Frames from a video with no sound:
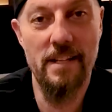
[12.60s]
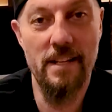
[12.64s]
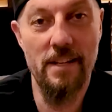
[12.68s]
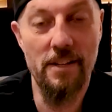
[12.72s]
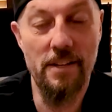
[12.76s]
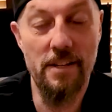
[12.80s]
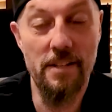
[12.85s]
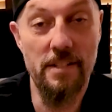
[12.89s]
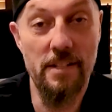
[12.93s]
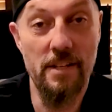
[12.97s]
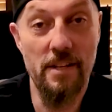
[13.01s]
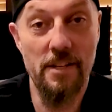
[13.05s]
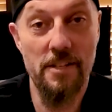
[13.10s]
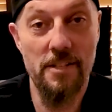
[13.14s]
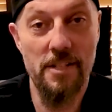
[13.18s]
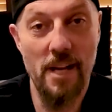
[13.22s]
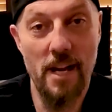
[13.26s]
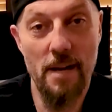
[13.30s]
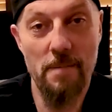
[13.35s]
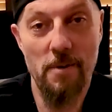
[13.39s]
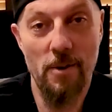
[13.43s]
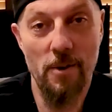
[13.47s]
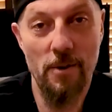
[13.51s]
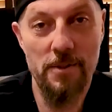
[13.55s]
Anarchy series.
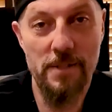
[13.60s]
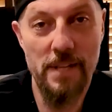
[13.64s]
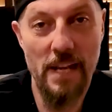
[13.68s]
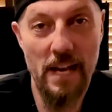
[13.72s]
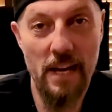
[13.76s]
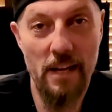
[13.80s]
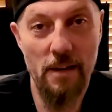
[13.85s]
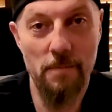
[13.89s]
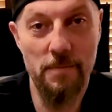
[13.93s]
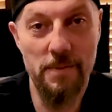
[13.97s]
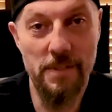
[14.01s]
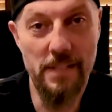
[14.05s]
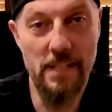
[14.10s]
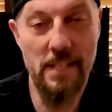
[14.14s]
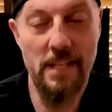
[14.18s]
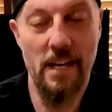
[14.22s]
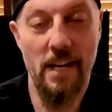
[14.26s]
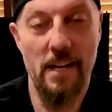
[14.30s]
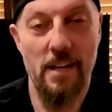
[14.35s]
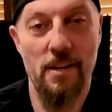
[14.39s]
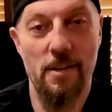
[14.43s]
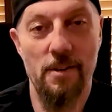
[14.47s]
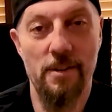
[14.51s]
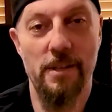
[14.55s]
I'm your host Adam,
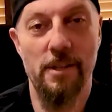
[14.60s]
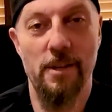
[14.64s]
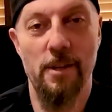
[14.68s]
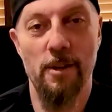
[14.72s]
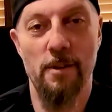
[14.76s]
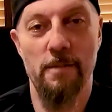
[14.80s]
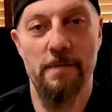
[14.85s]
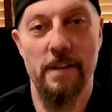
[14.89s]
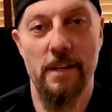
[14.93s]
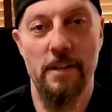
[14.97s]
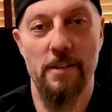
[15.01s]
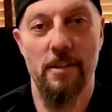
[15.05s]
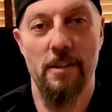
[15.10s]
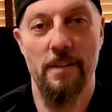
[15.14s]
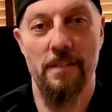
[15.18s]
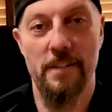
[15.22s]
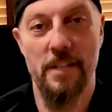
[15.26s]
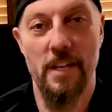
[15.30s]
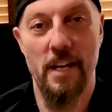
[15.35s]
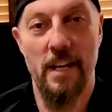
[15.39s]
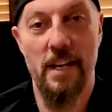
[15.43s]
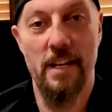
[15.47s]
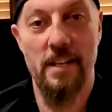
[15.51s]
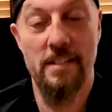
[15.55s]
CIO and co-founder of
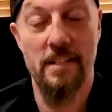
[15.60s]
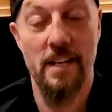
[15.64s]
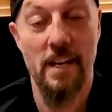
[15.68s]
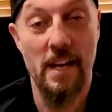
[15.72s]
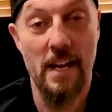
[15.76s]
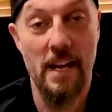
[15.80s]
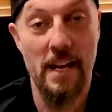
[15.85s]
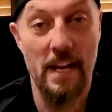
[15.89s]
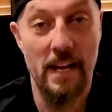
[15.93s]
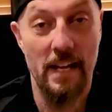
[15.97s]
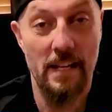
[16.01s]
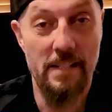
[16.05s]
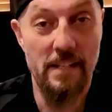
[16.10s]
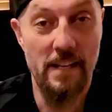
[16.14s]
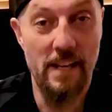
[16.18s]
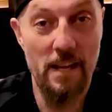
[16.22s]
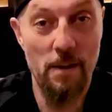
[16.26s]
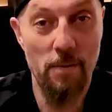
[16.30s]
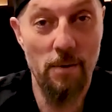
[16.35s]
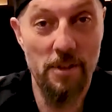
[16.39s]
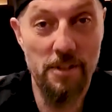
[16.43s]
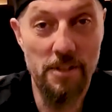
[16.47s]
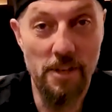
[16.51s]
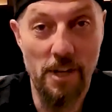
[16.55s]
Nidus, and today I
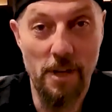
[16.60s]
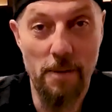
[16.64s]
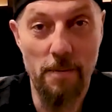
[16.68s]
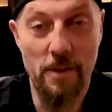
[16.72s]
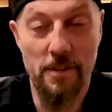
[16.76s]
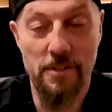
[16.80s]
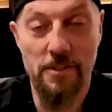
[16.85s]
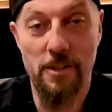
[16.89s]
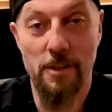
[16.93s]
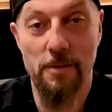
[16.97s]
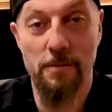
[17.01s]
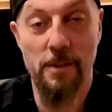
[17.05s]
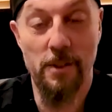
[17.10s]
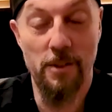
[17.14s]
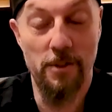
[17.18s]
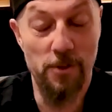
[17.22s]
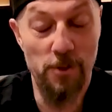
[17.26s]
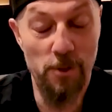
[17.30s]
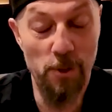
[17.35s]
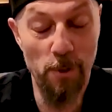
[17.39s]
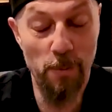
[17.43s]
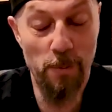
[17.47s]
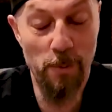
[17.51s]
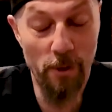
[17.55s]
want to talk about something
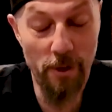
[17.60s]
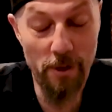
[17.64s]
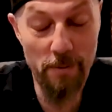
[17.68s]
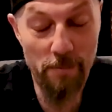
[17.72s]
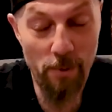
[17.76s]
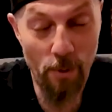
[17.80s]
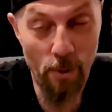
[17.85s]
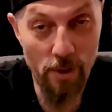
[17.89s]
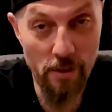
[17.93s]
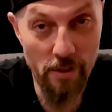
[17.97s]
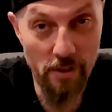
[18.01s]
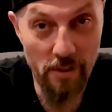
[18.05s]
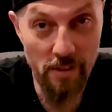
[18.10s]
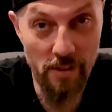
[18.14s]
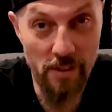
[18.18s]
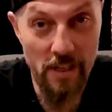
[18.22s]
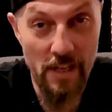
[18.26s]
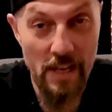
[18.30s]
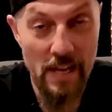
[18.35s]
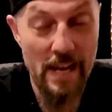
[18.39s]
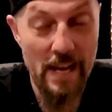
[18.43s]
super important.